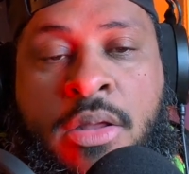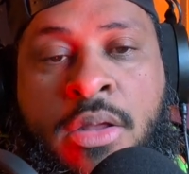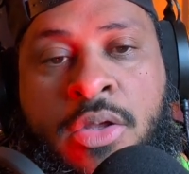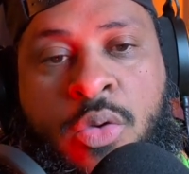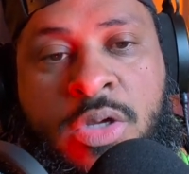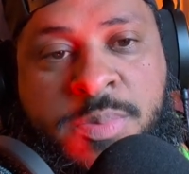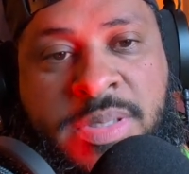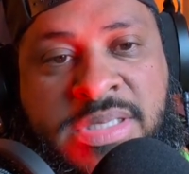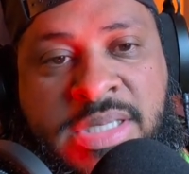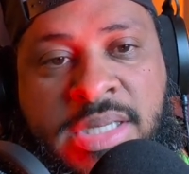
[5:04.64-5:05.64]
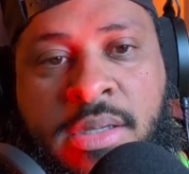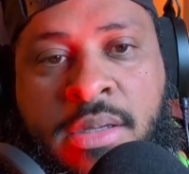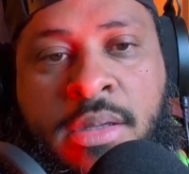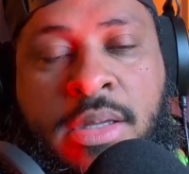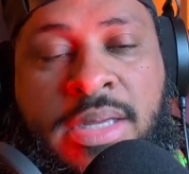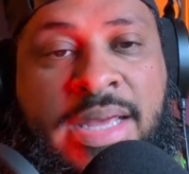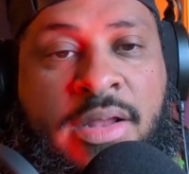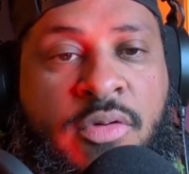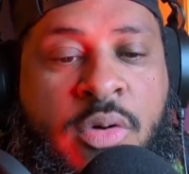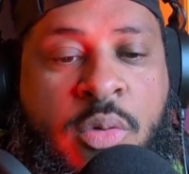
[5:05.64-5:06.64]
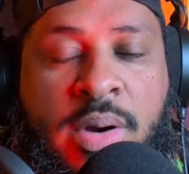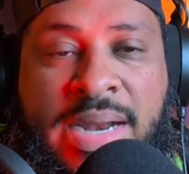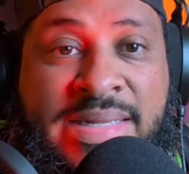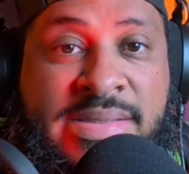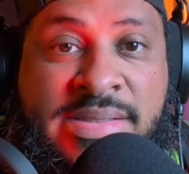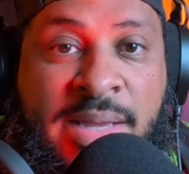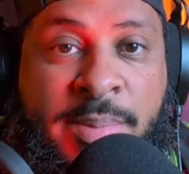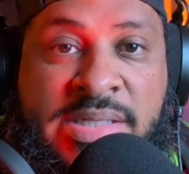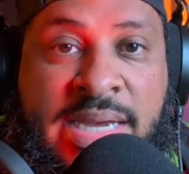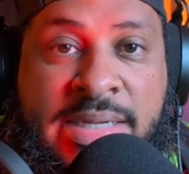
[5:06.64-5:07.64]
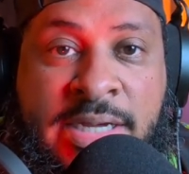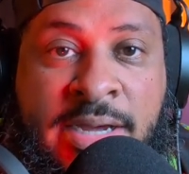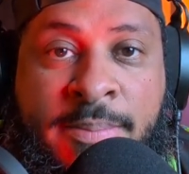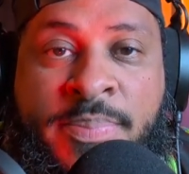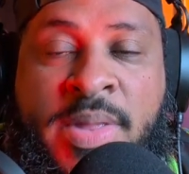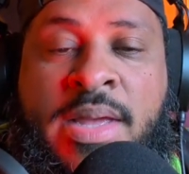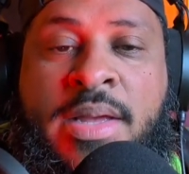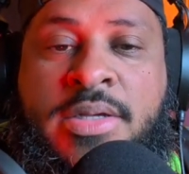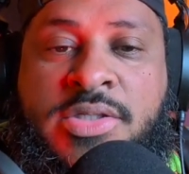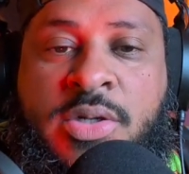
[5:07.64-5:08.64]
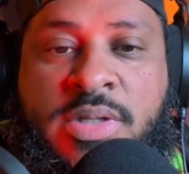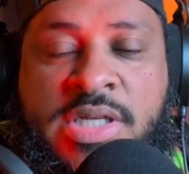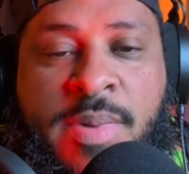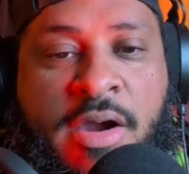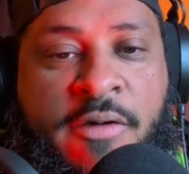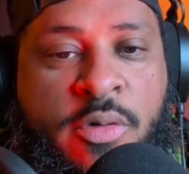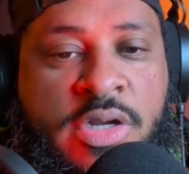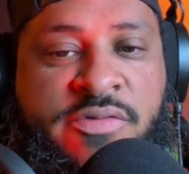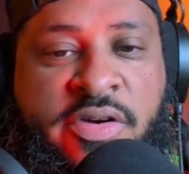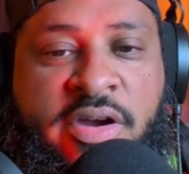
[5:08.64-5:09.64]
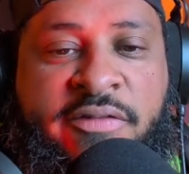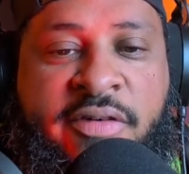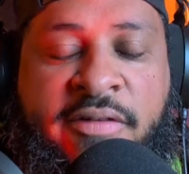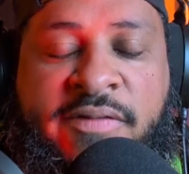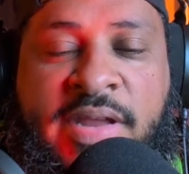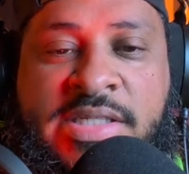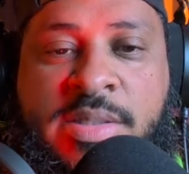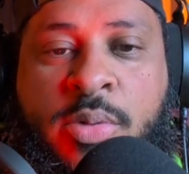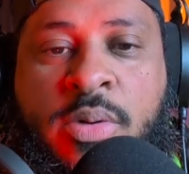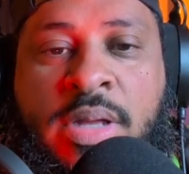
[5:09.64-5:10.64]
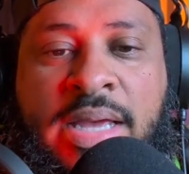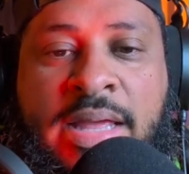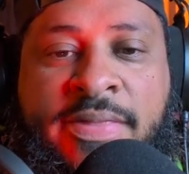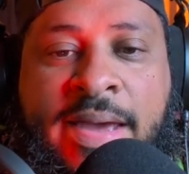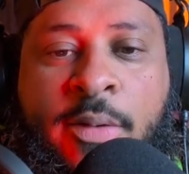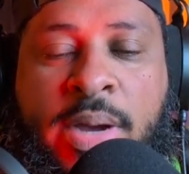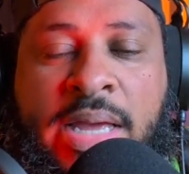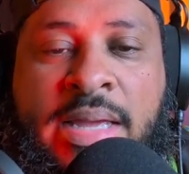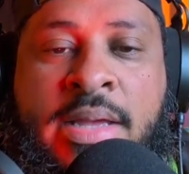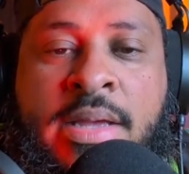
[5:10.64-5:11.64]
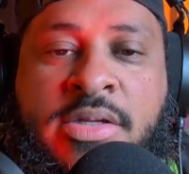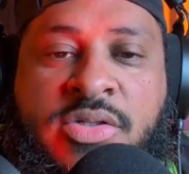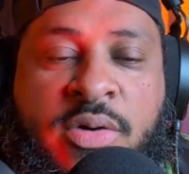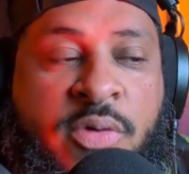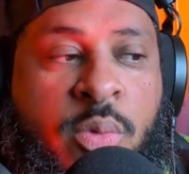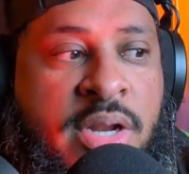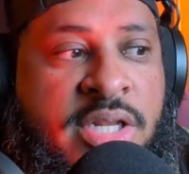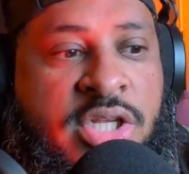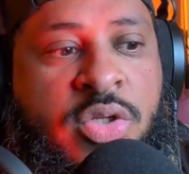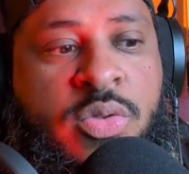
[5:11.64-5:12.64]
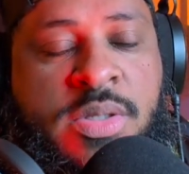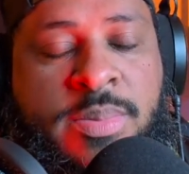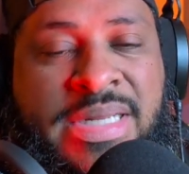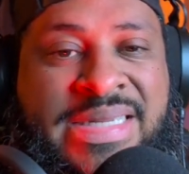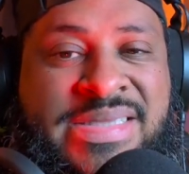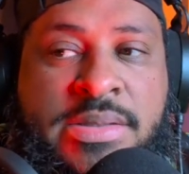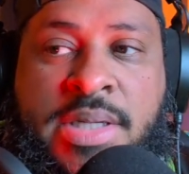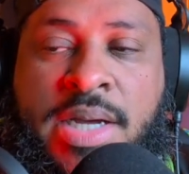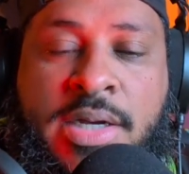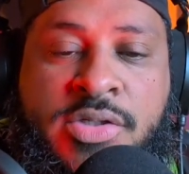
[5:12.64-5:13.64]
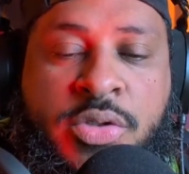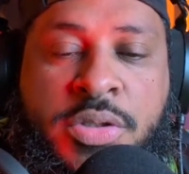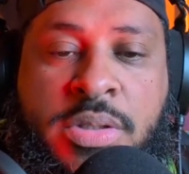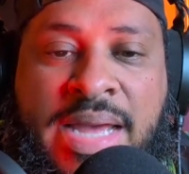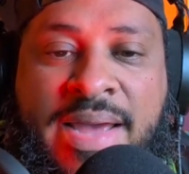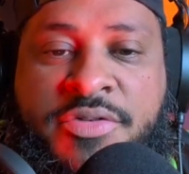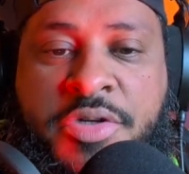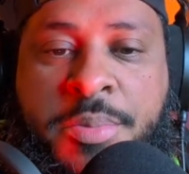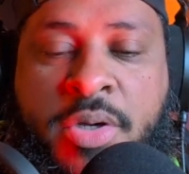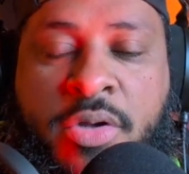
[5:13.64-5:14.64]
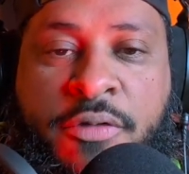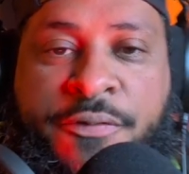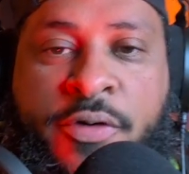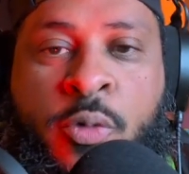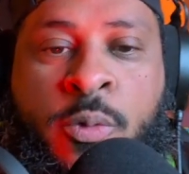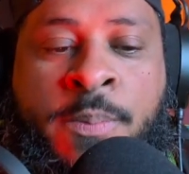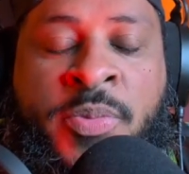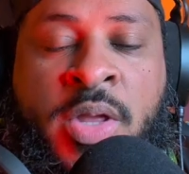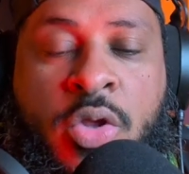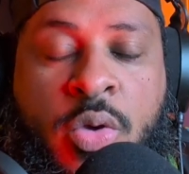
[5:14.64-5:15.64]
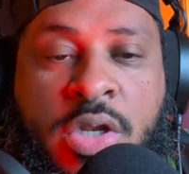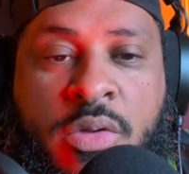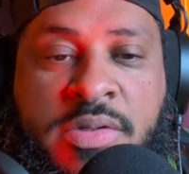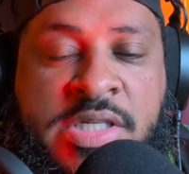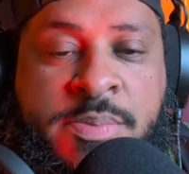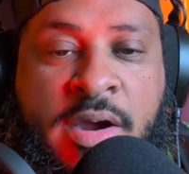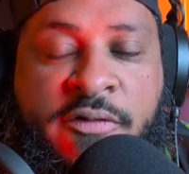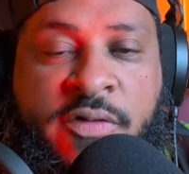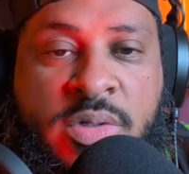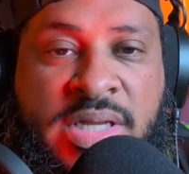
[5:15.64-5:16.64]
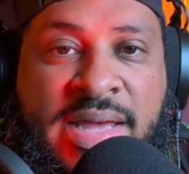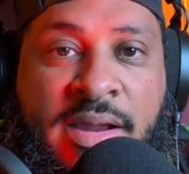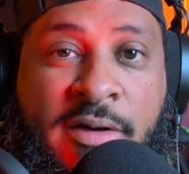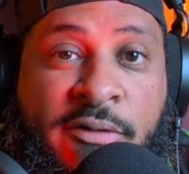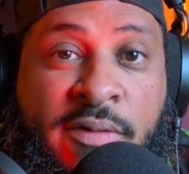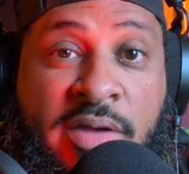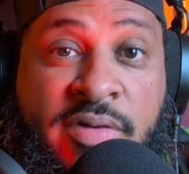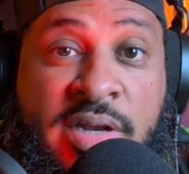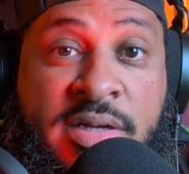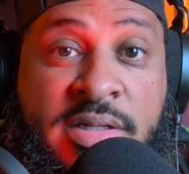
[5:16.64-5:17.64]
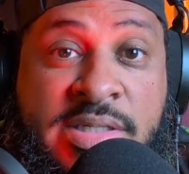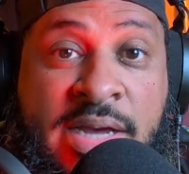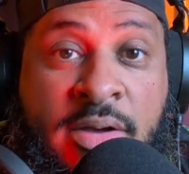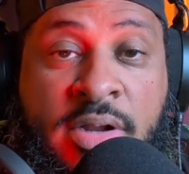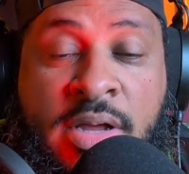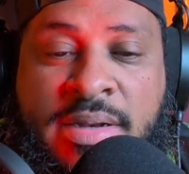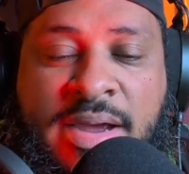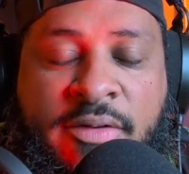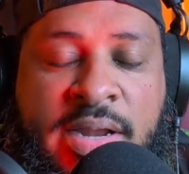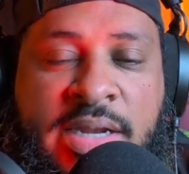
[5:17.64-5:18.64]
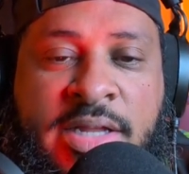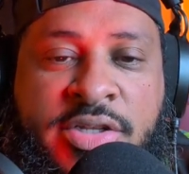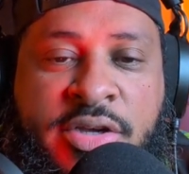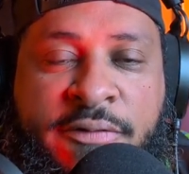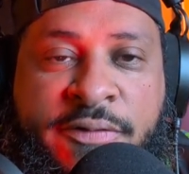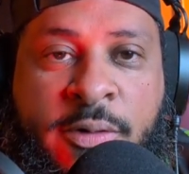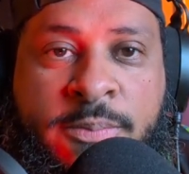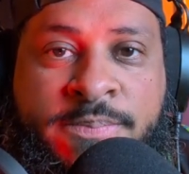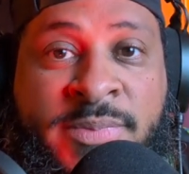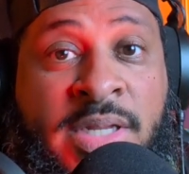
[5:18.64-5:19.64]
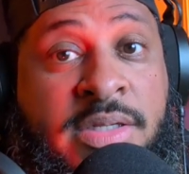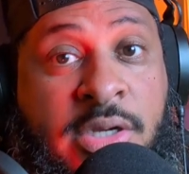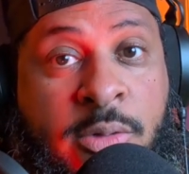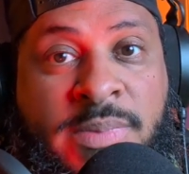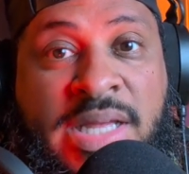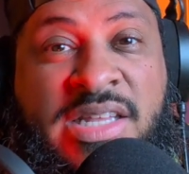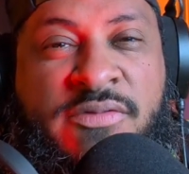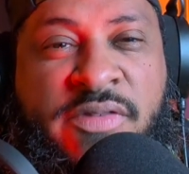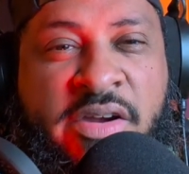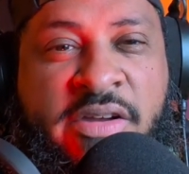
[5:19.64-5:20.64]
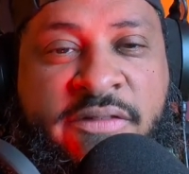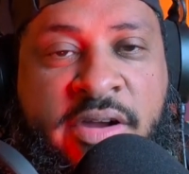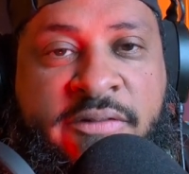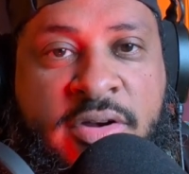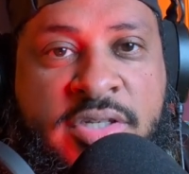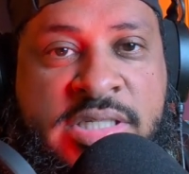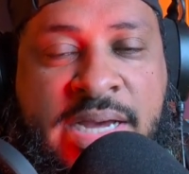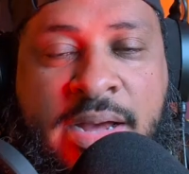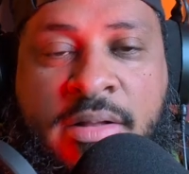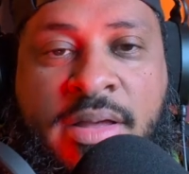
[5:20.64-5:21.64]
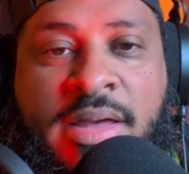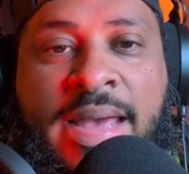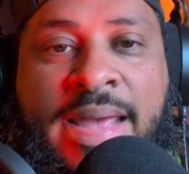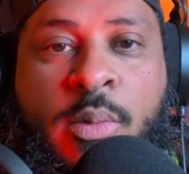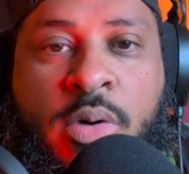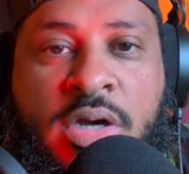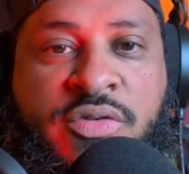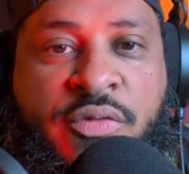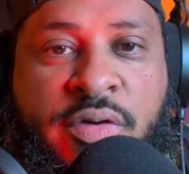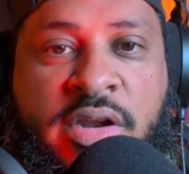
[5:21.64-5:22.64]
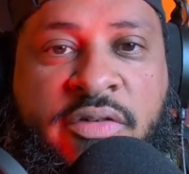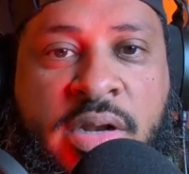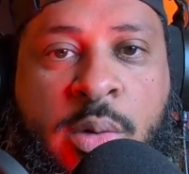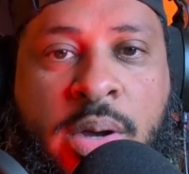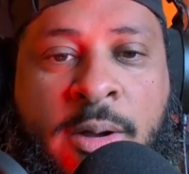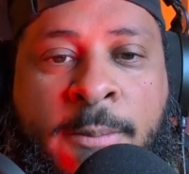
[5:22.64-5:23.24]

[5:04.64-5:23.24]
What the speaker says: USB-C can record at the same exact time. So this microphone is very, very flexible in that way. So if you wanted to do something like TikToks or live streaming on your phone, you can use this microphone to get a really, really good sound directly into your phone. So it's very, very versatile and it works really, really well.